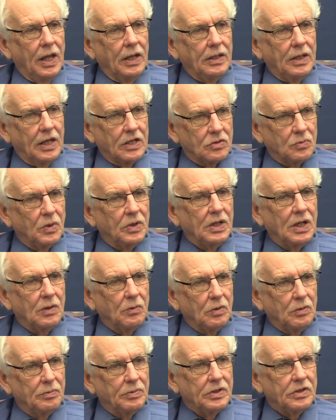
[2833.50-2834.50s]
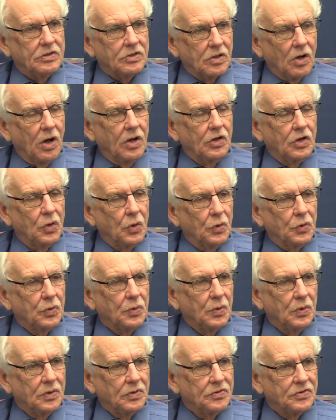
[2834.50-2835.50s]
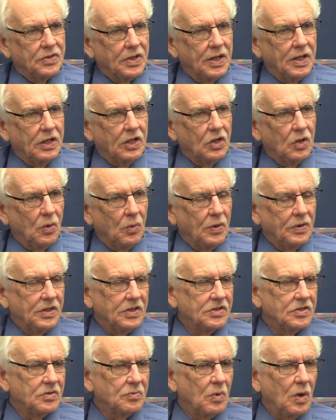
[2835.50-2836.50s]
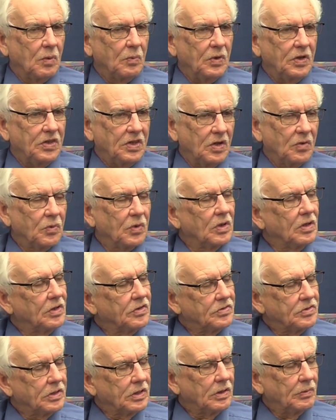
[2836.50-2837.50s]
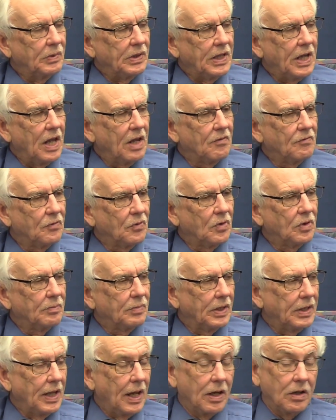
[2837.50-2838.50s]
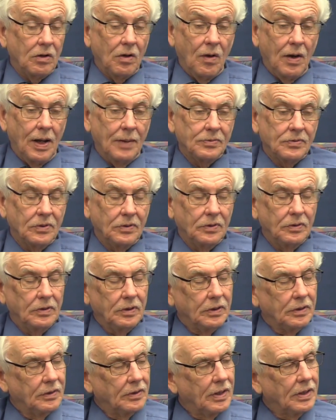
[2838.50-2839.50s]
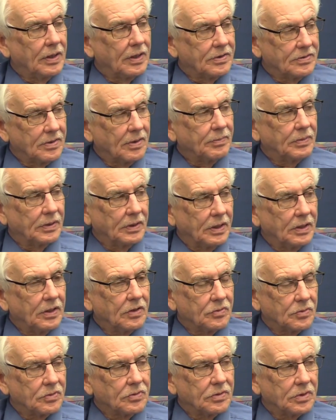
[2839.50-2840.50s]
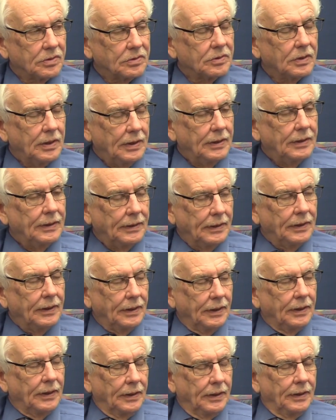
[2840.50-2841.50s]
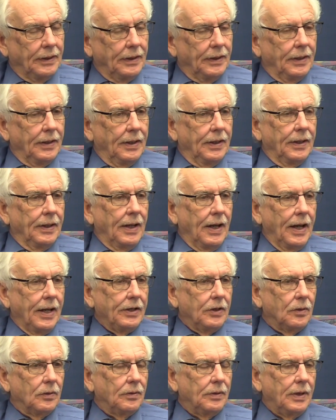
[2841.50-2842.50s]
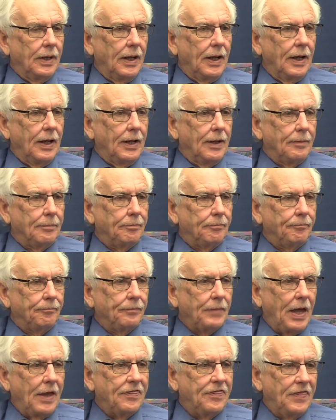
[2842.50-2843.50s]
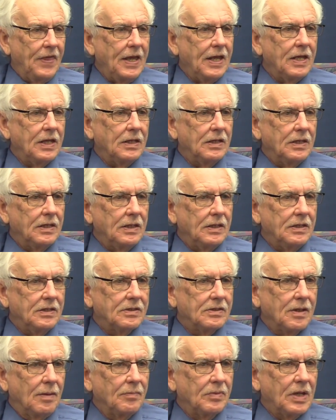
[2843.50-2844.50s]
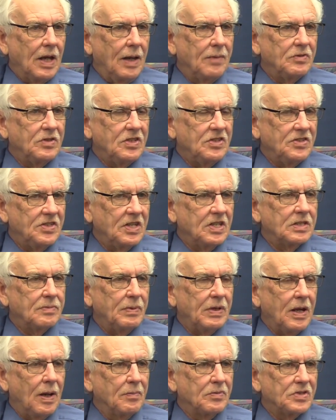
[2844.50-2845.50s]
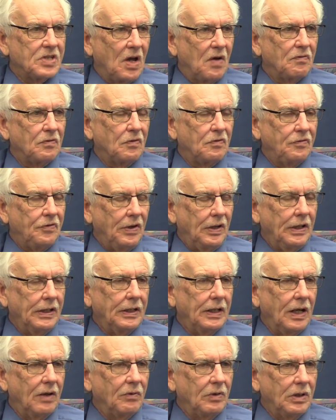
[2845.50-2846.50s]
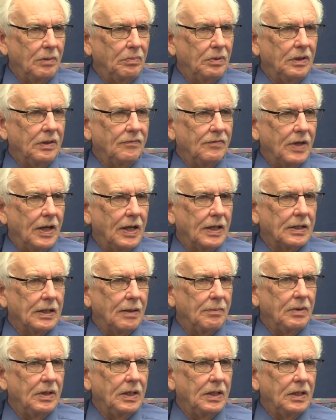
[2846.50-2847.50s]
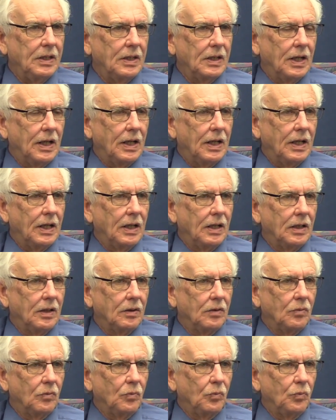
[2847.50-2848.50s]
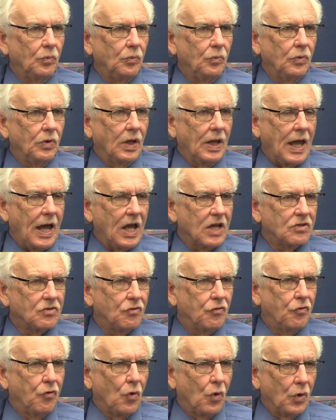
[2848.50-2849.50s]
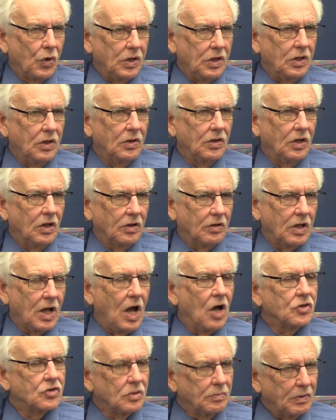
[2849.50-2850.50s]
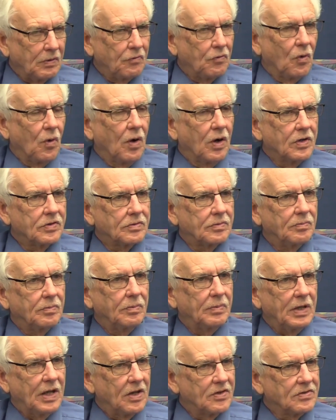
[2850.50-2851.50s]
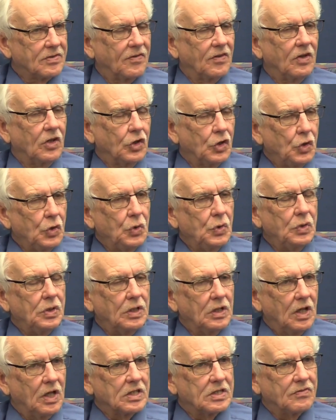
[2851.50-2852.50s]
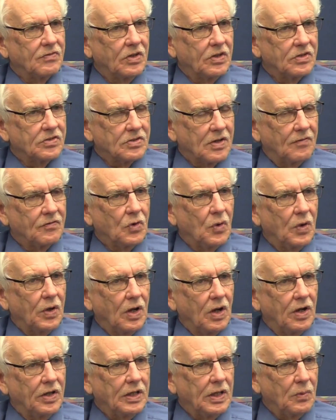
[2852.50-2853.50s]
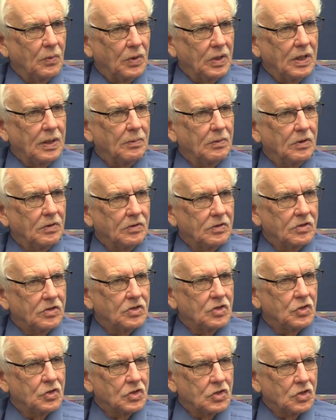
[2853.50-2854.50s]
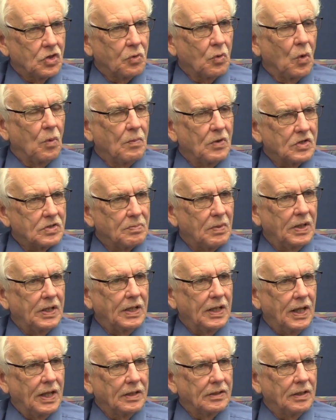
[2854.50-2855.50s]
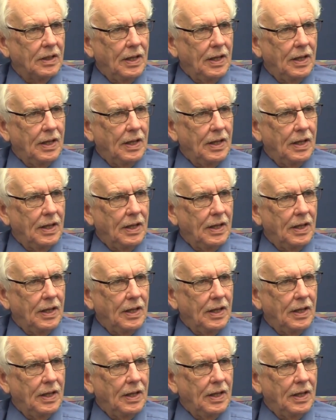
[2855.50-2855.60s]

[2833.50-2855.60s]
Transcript: that's when they will be starting to go through it and saying, this is what we think realistically we can afford. But yeah, no, absolutely, that's something that interests us. I know. I think sometimes these things become self-fulfilling. I really believe that. I mean, the last 4 years, the council before us, because of the lagoon and lots of other stuff going on, they weren't able to just throw much money at